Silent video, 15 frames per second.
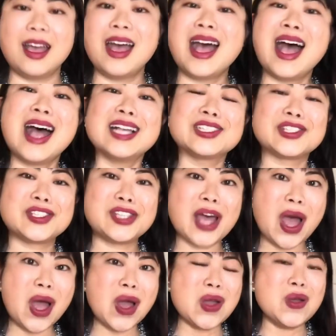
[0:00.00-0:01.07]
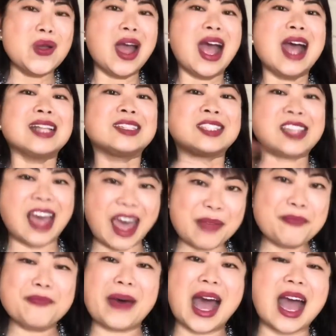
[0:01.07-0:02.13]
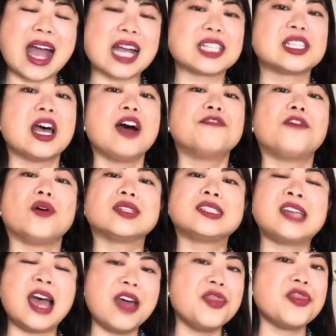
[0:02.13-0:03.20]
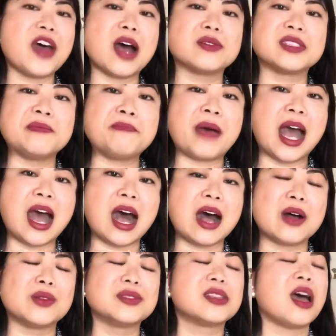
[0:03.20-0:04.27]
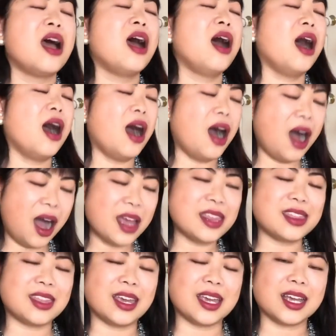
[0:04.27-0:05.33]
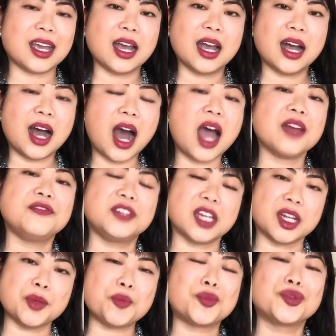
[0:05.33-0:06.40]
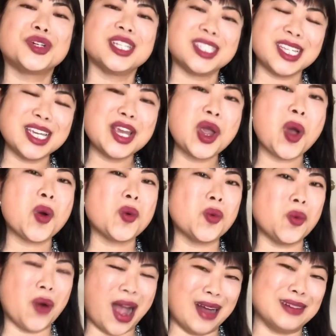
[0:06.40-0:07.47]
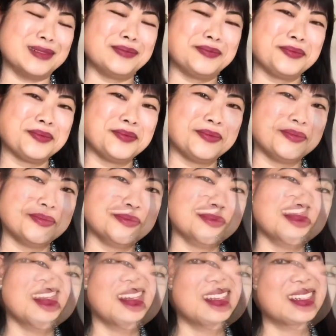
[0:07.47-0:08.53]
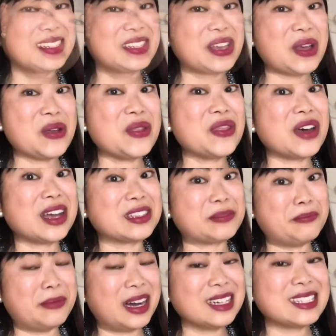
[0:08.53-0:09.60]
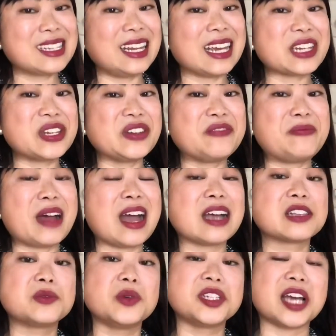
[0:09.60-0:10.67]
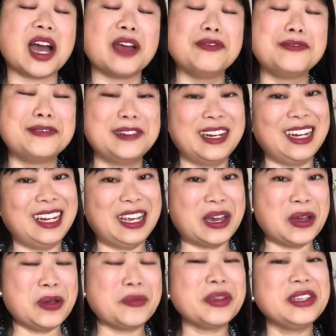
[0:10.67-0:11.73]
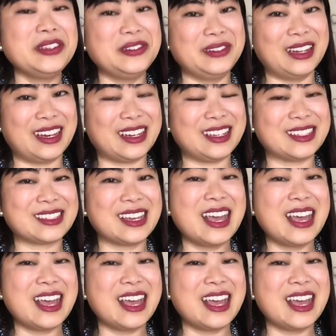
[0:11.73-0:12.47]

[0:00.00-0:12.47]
So 10 bags for £10,000. I think I've done pretty well. So that's my selection of bags, which I really hope you liked.